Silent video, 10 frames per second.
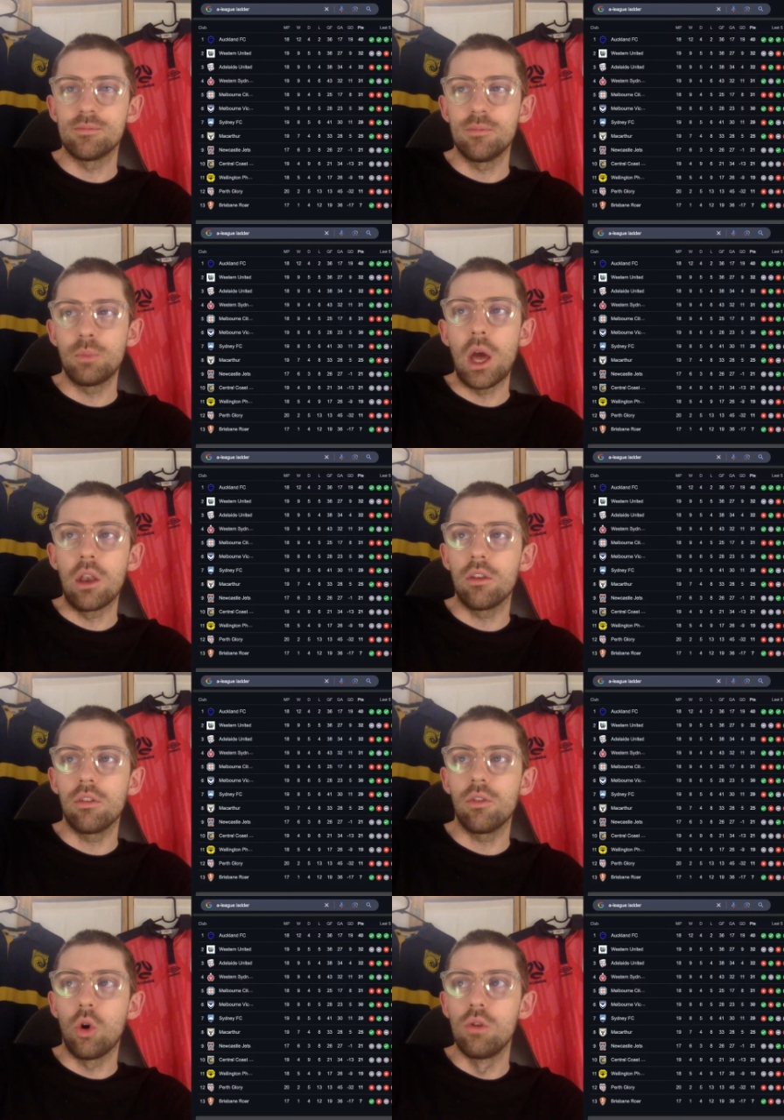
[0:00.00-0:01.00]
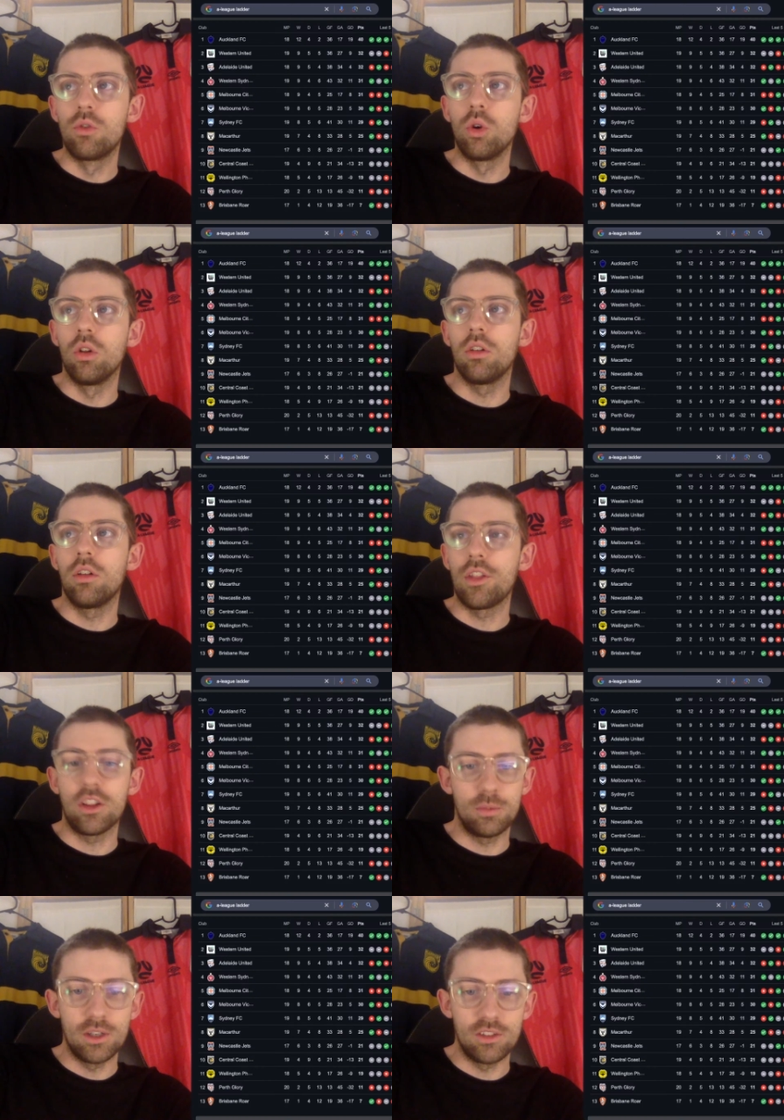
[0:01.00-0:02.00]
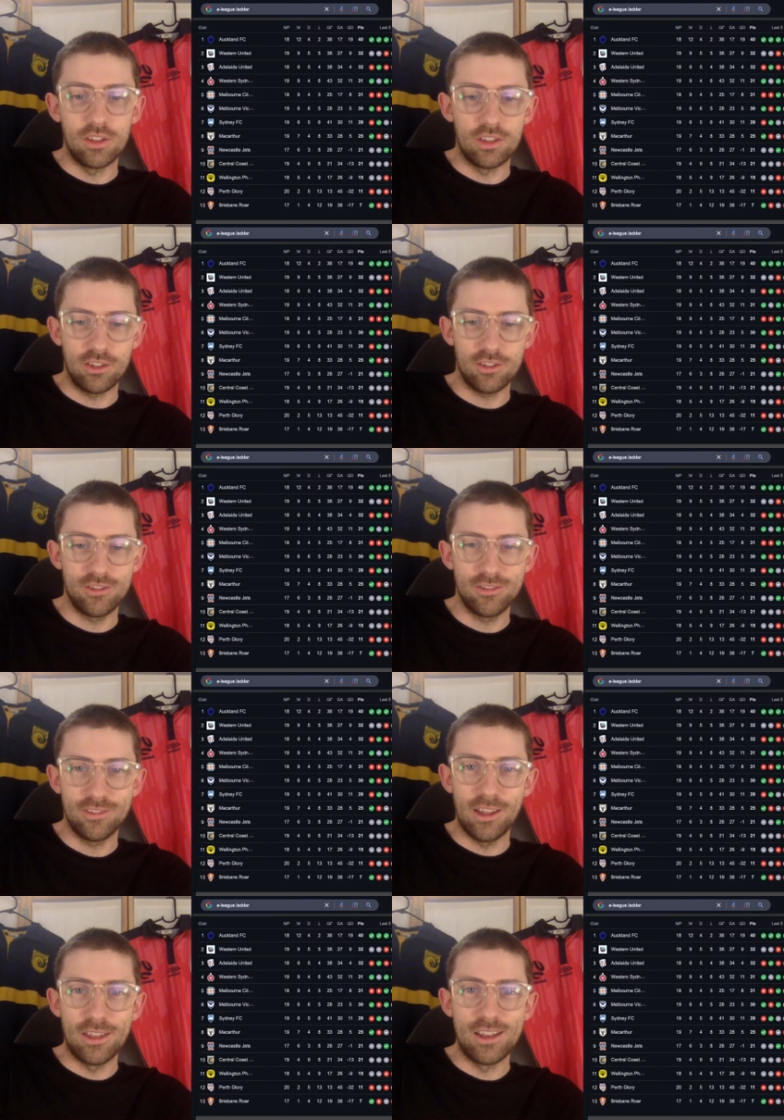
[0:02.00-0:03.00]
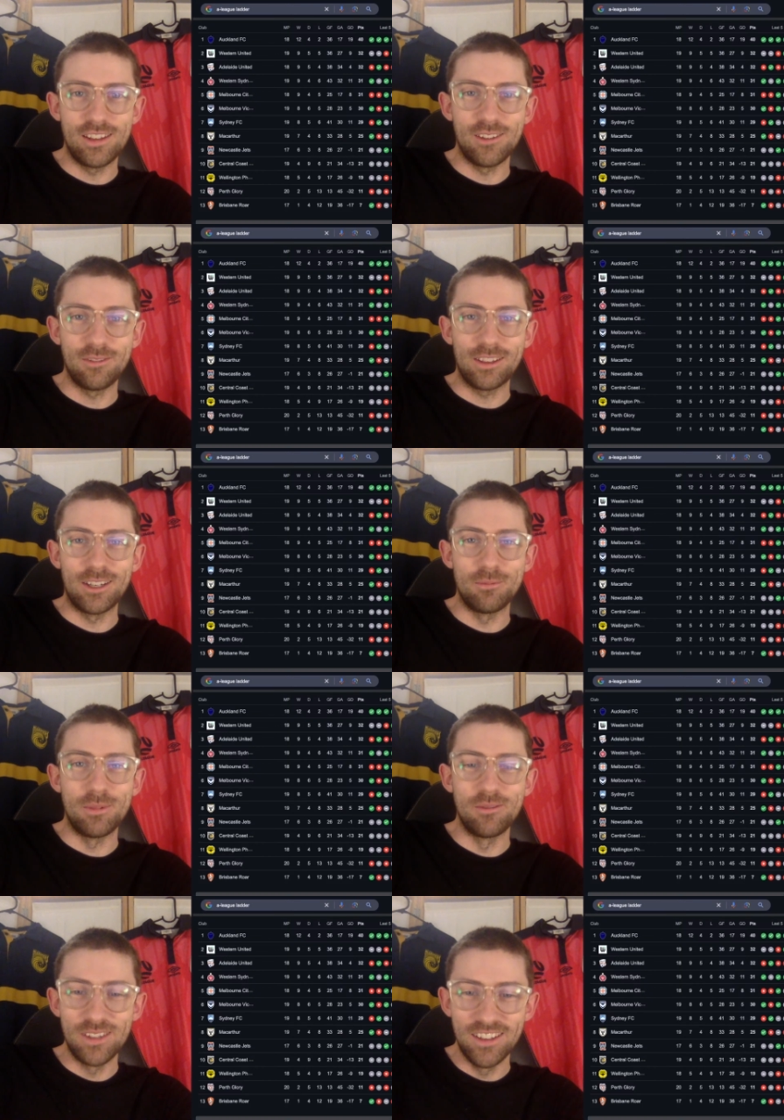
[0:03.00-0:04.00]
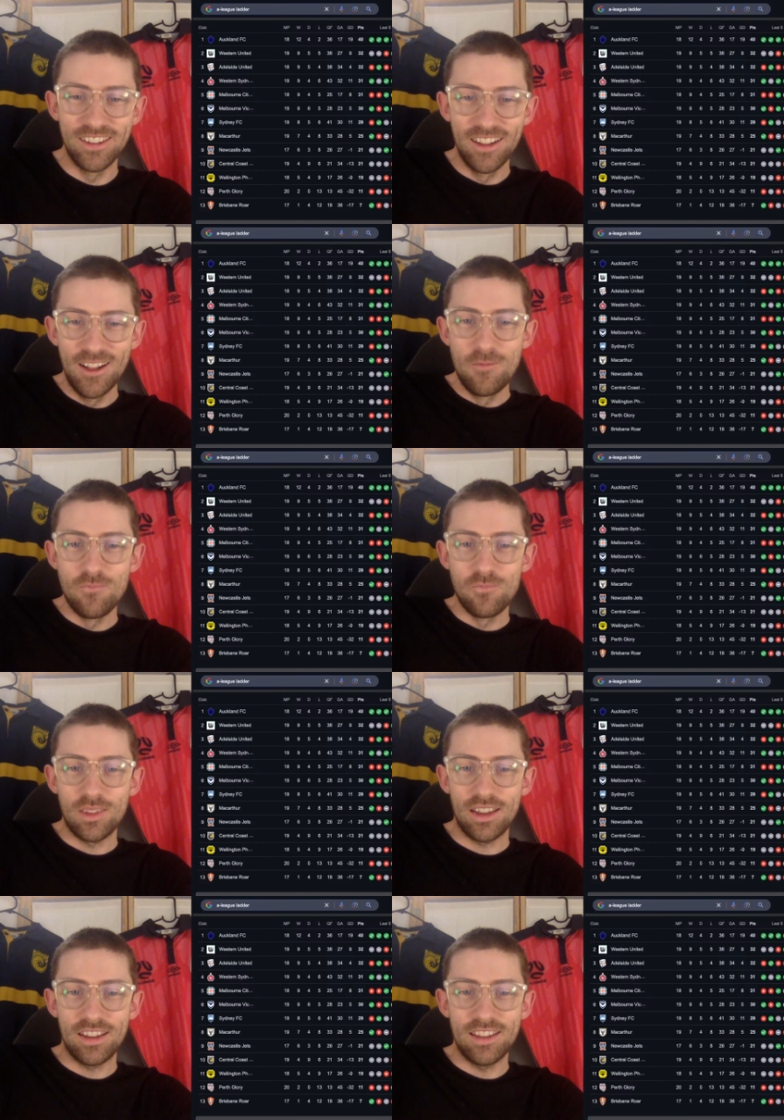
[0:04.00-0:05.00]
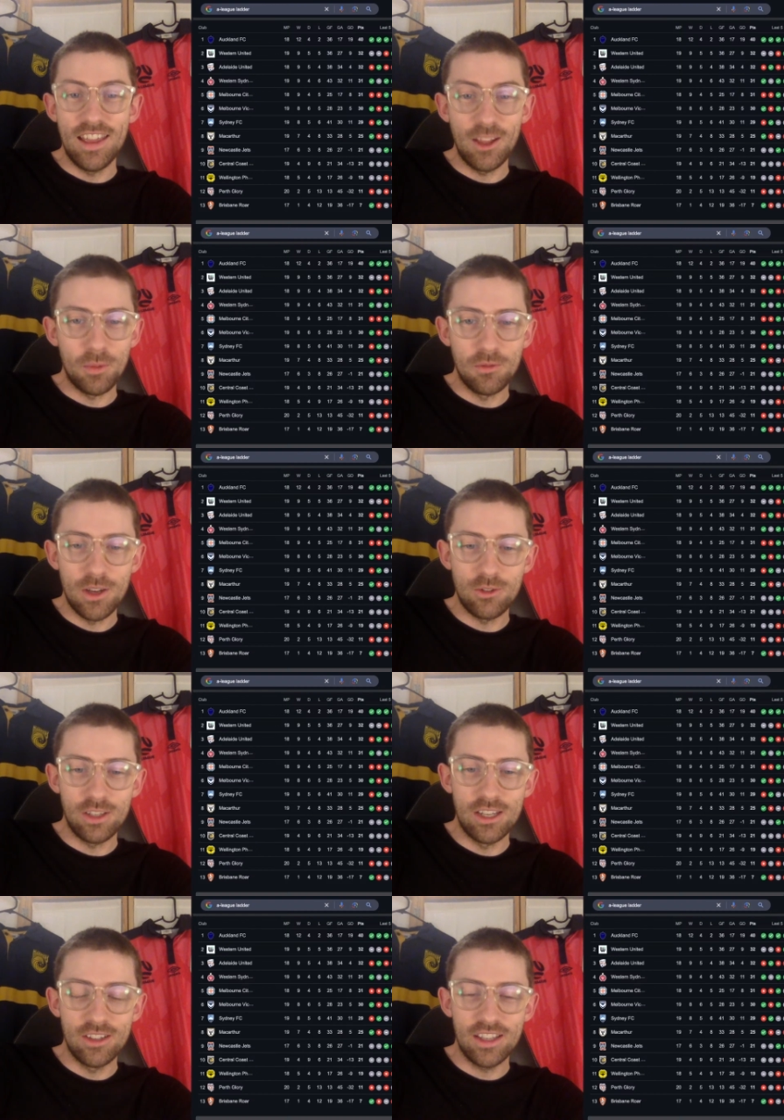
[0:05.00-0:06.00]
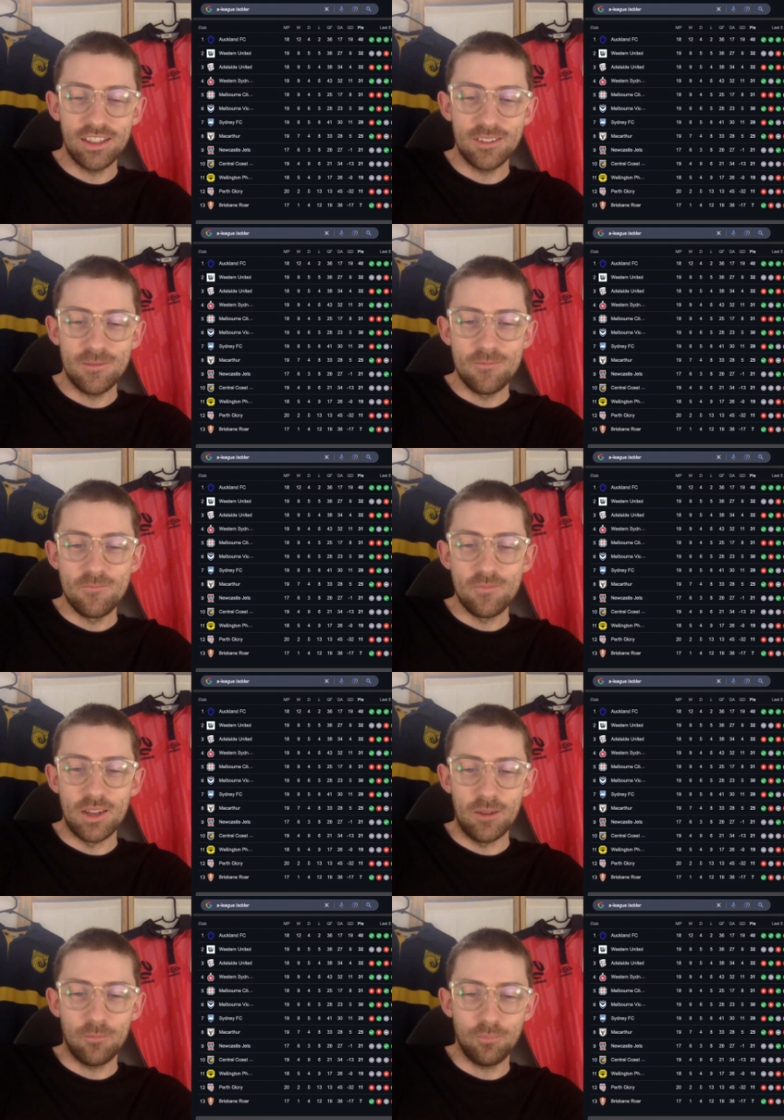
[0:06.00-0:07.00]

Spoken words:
But overall, I think it's been a success. I think the fact that he's been fit, he has been featuring here and there. Yeah.